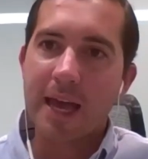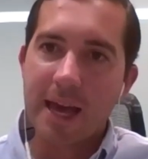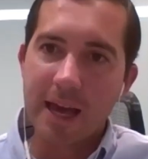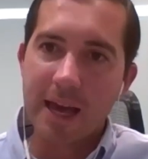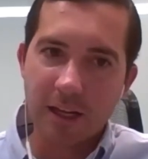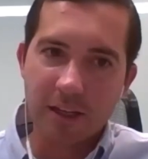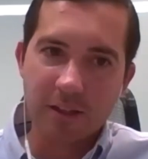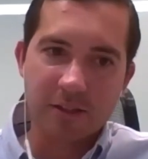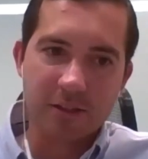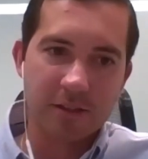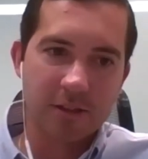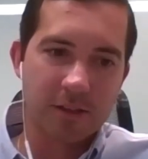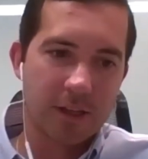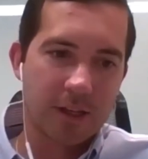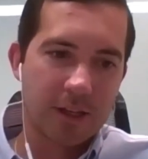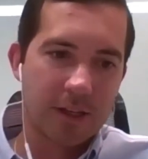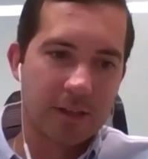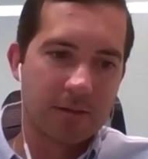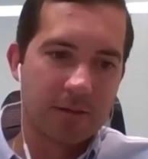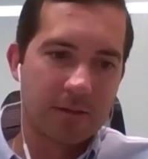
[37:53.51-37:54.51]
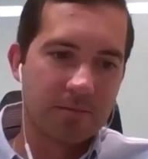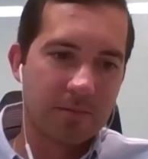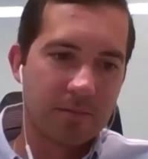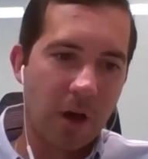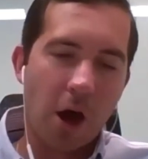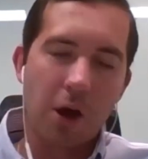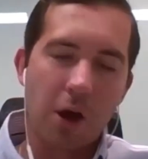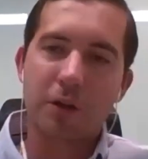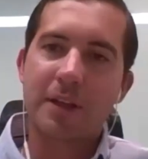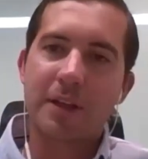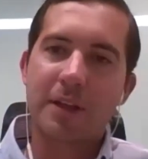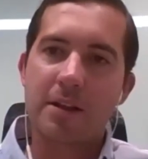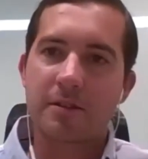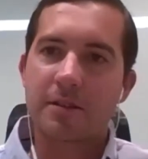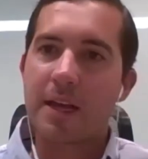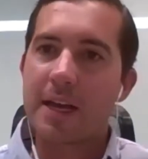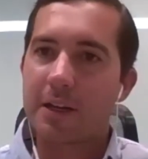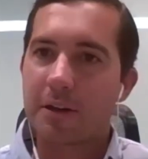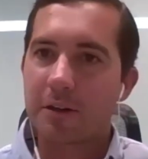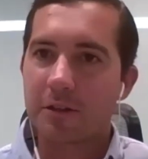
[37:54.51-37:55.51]
has one hundred
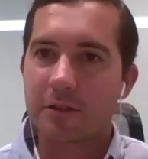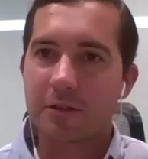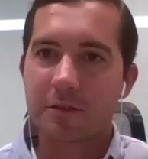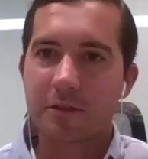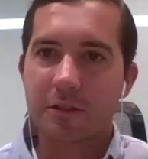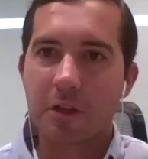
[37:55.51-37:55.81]
thousand acres.